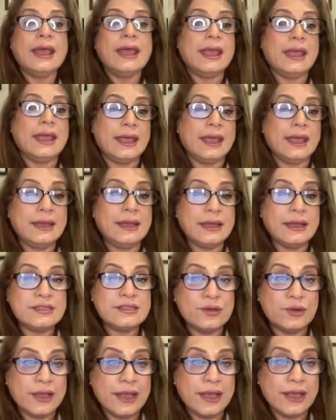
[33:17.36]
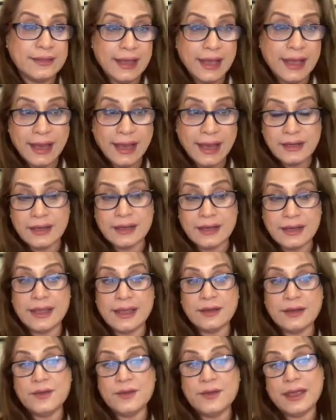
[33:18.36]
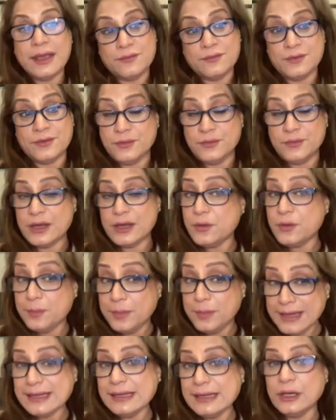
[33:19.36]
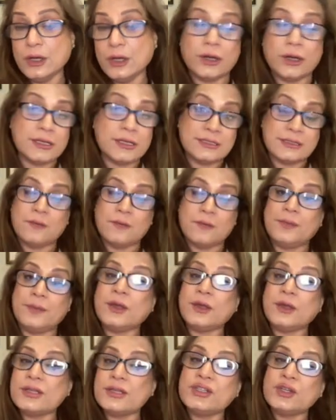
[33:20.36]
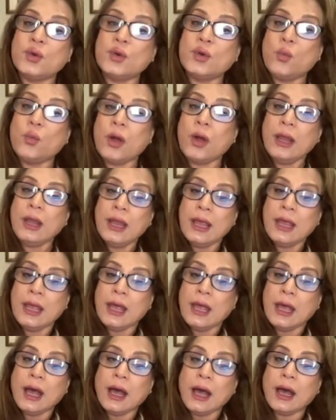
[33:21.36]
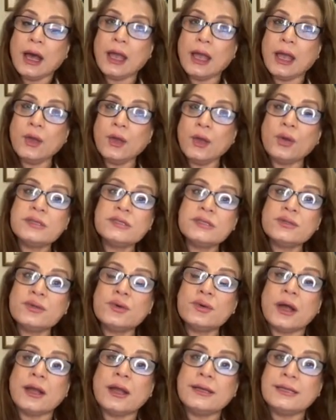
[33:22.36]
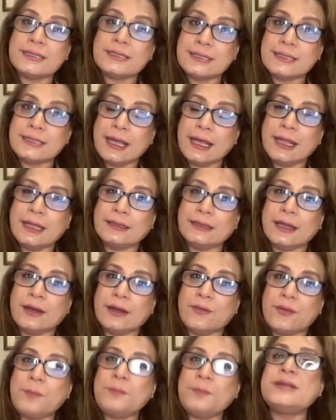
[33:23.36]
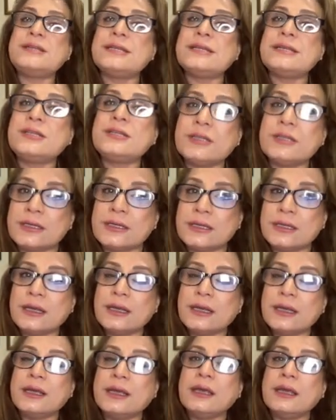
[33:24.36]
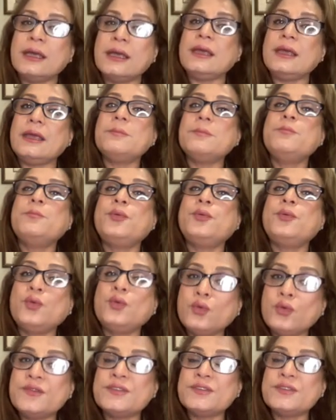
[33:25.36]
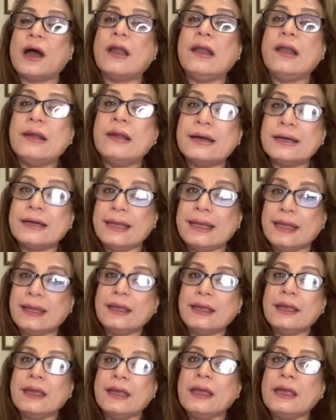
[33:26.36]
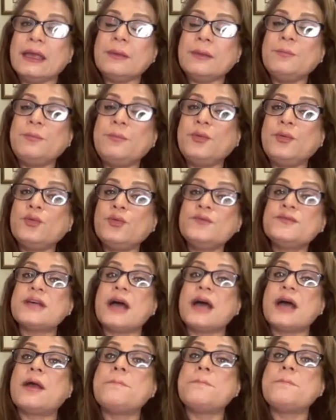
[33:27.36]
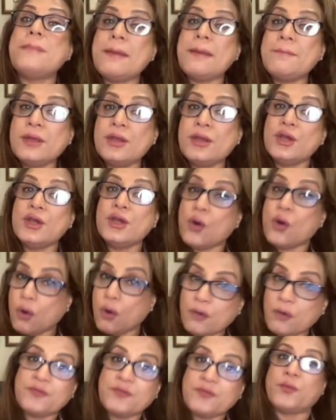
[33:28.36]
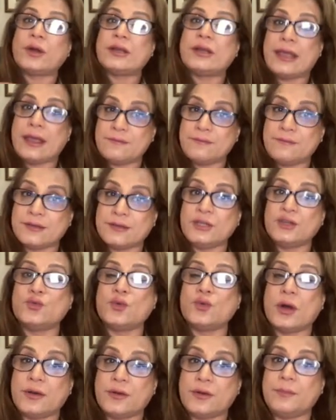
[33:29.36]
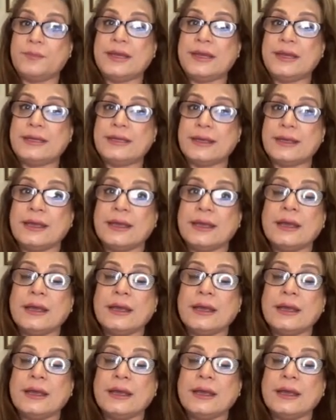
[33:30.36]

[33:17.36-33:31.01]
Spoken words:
And let's look at that. Again, we are repeating a lot of stuff because you know what? I also understand that repetition improves our learning, improves our memory of whatever you are repeating.